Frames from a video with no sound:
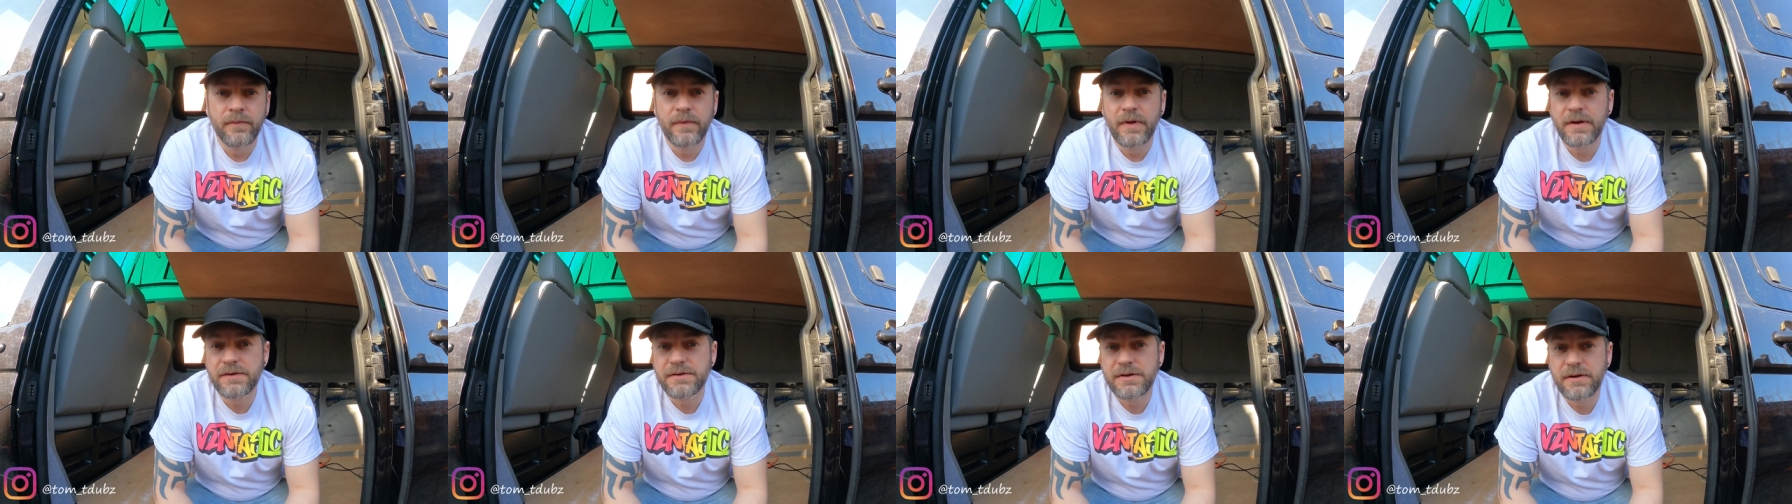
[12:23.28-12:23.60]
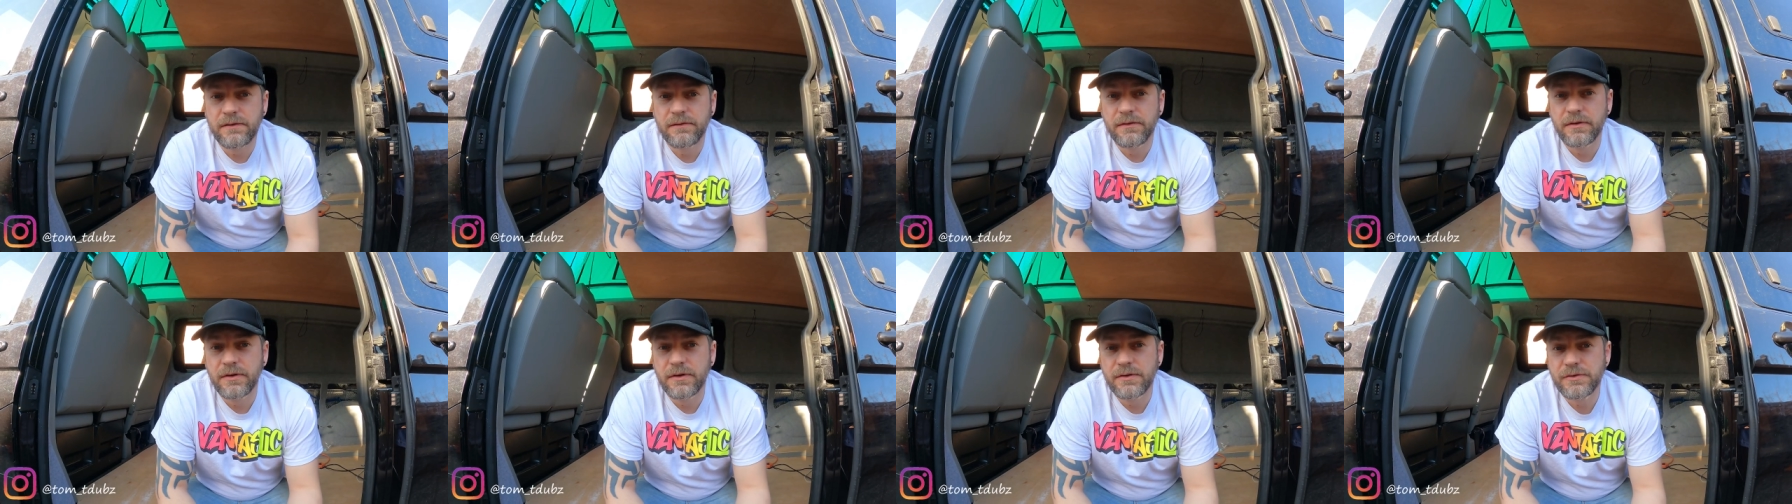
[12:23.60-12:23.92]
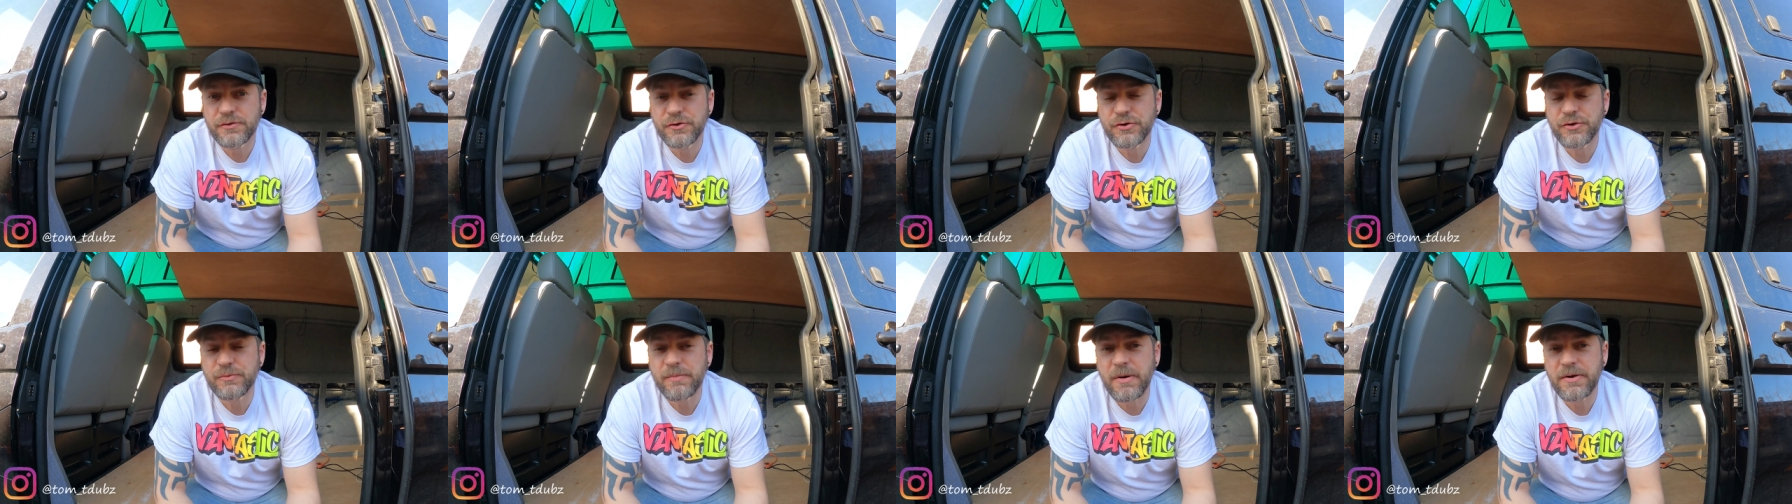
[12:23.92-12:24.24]
that's it for
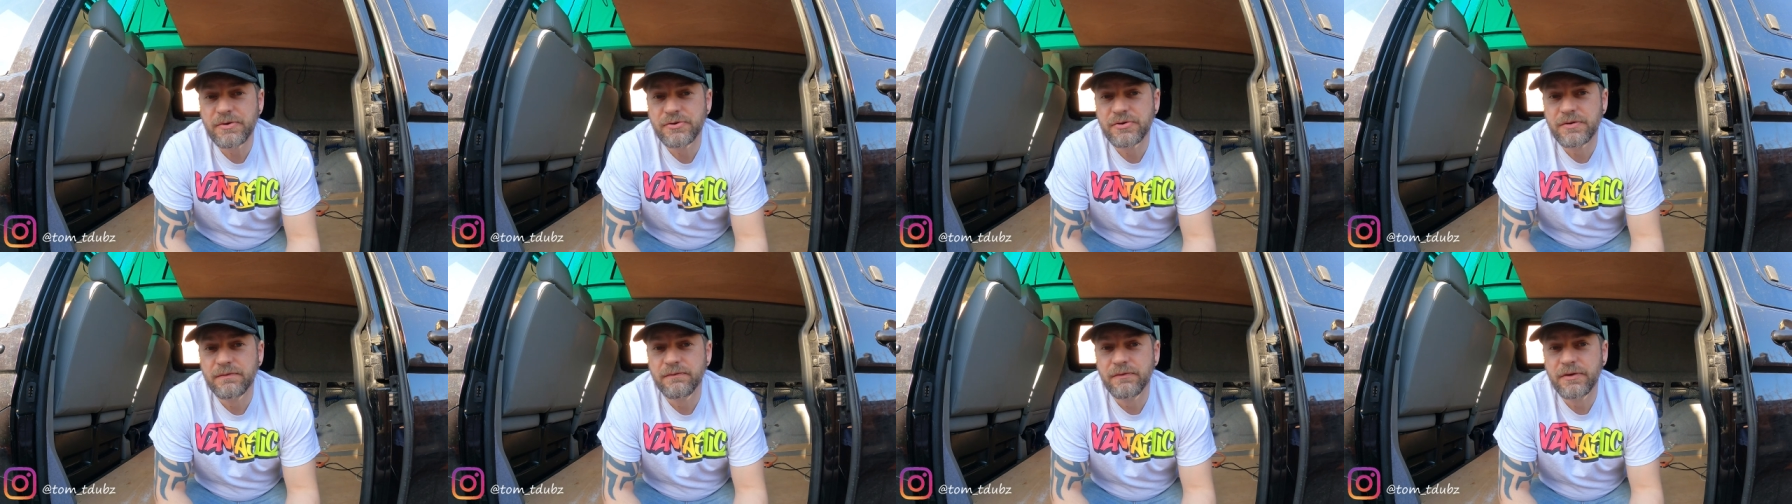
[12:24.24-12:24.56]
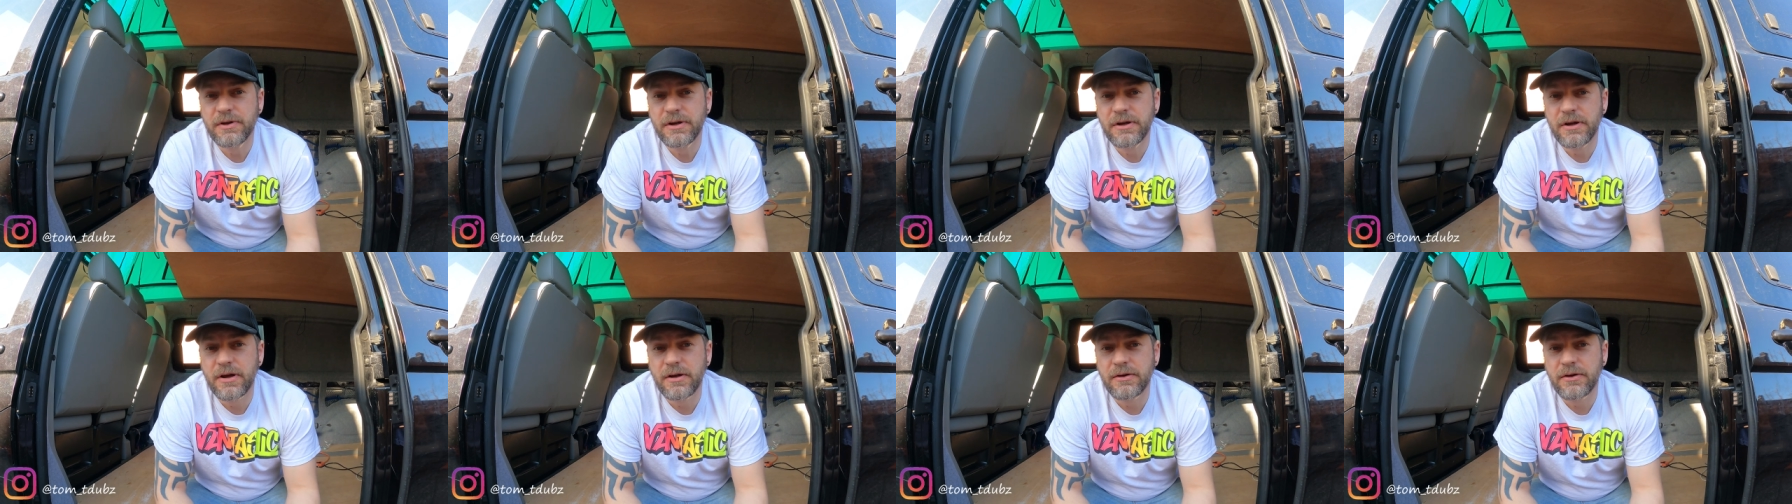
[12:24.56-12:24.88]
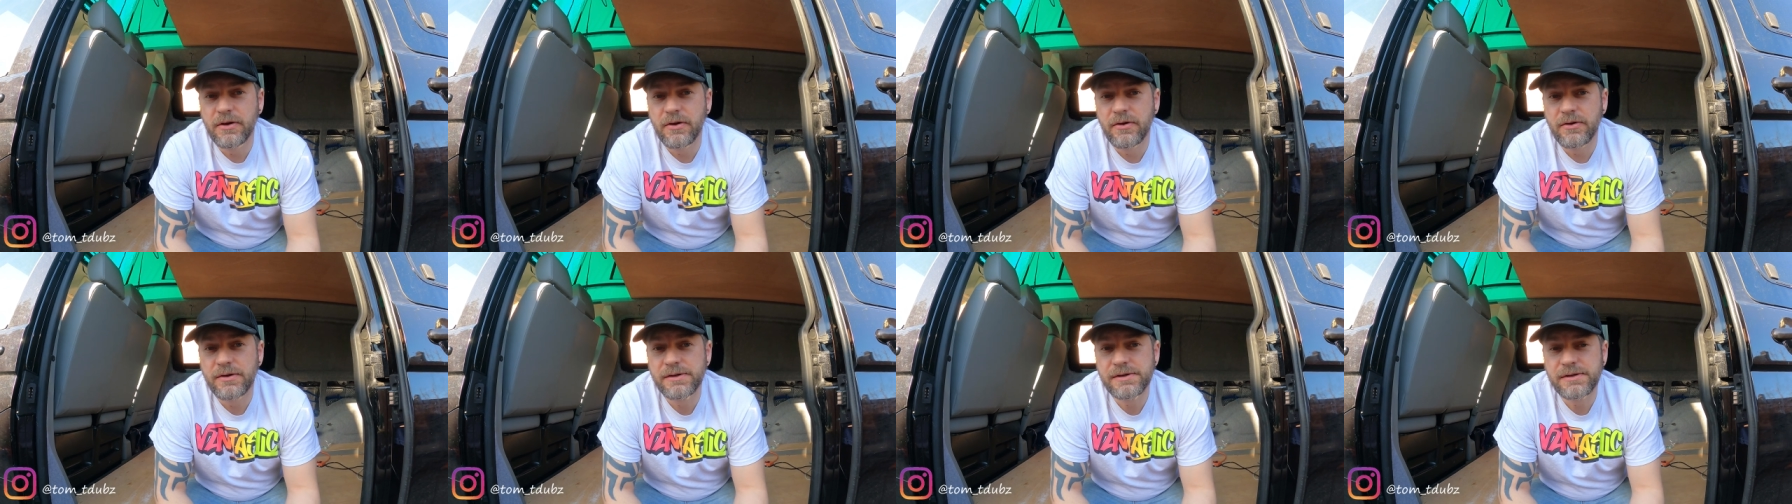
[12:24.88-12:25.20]
the suspension
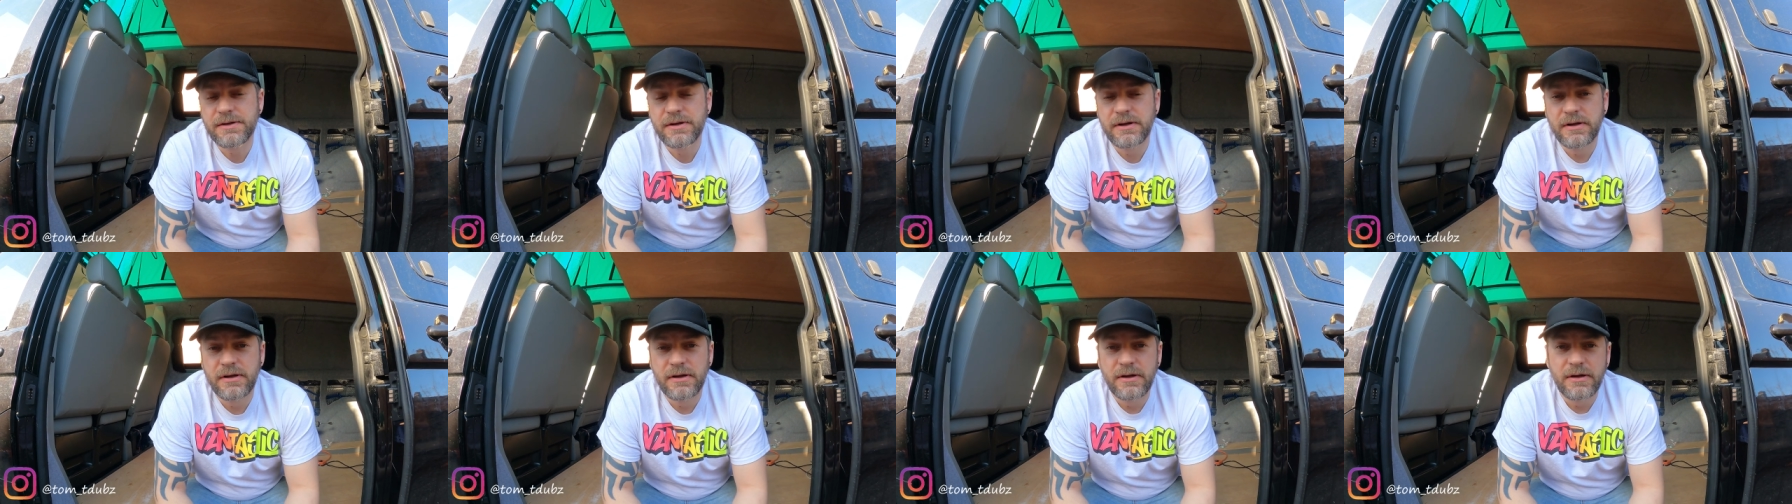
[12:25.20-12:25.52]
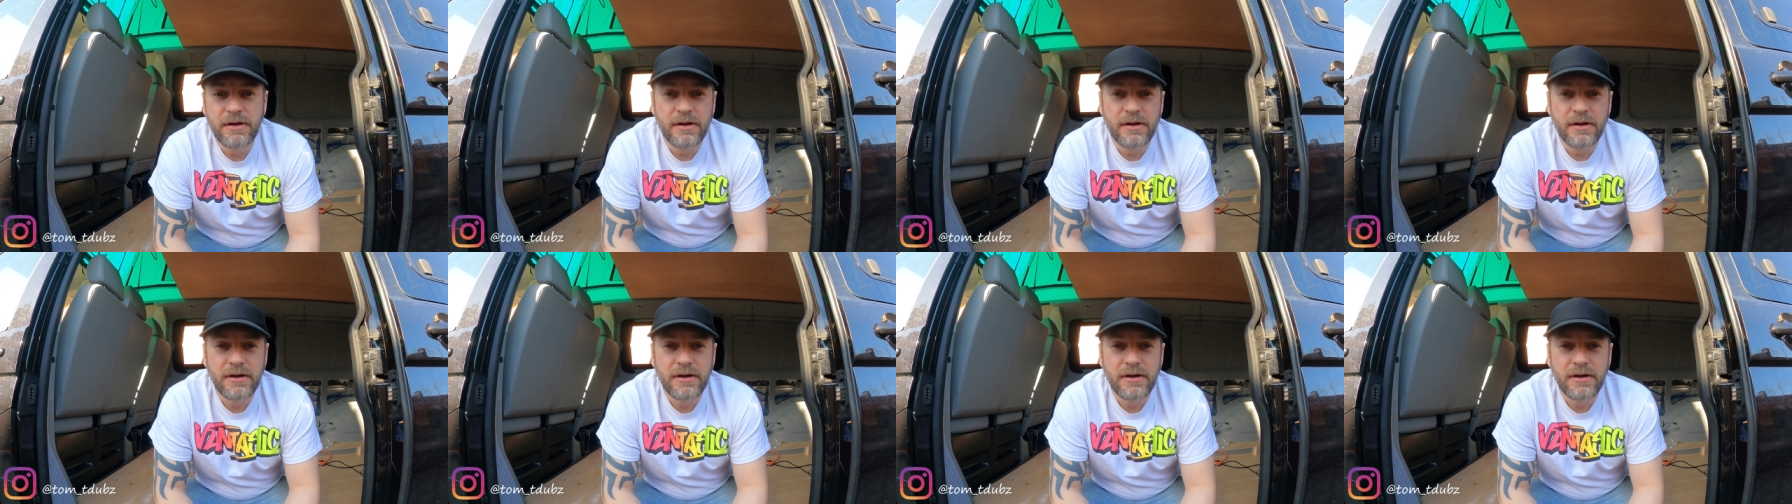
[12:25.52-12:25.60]
video guys